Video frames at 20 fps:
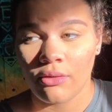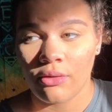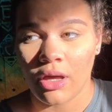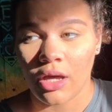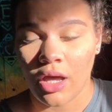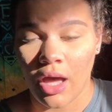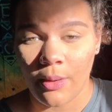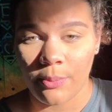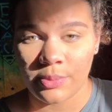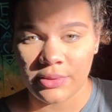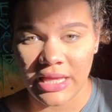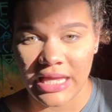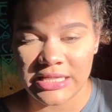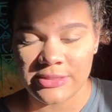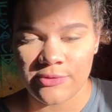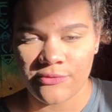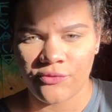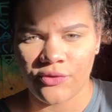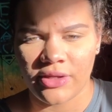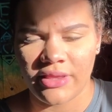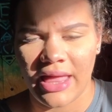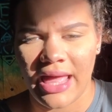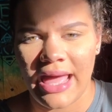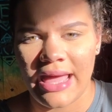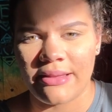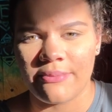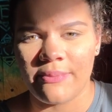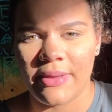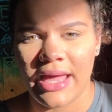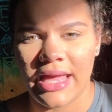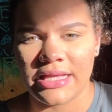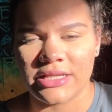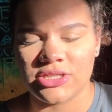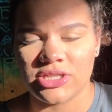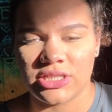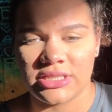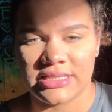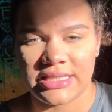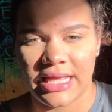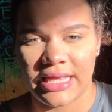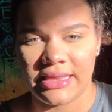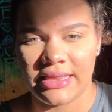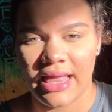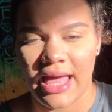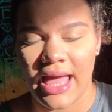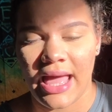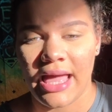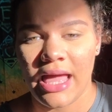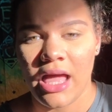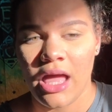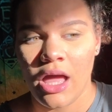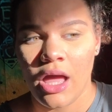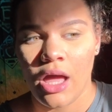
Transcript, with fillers: a couple days before they had met, she said that